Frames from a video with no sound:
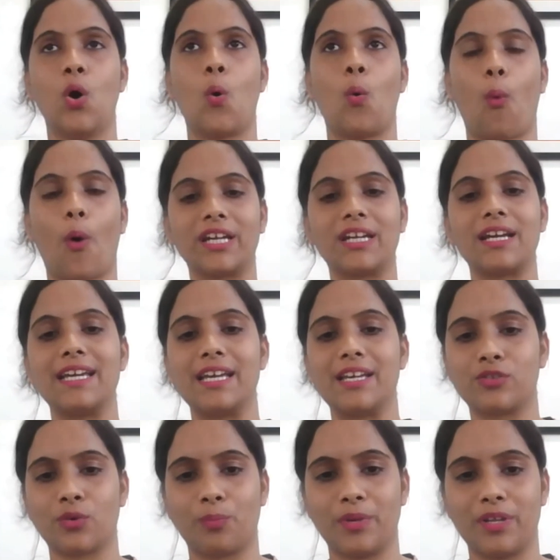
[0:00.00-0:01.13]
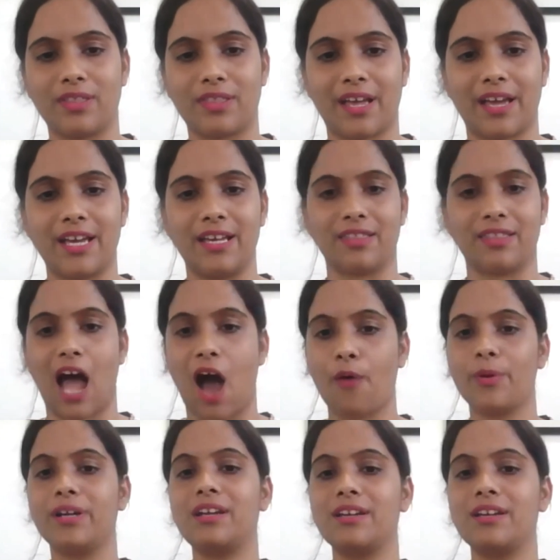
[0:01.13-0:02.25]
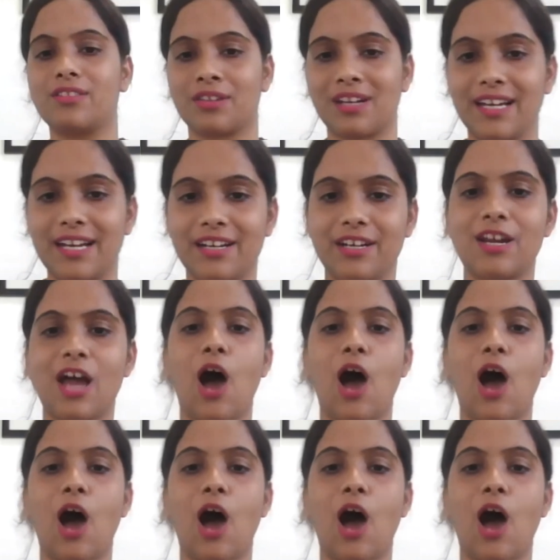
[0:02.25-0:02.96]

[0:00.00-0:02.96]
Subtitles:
what is open science, how it is related,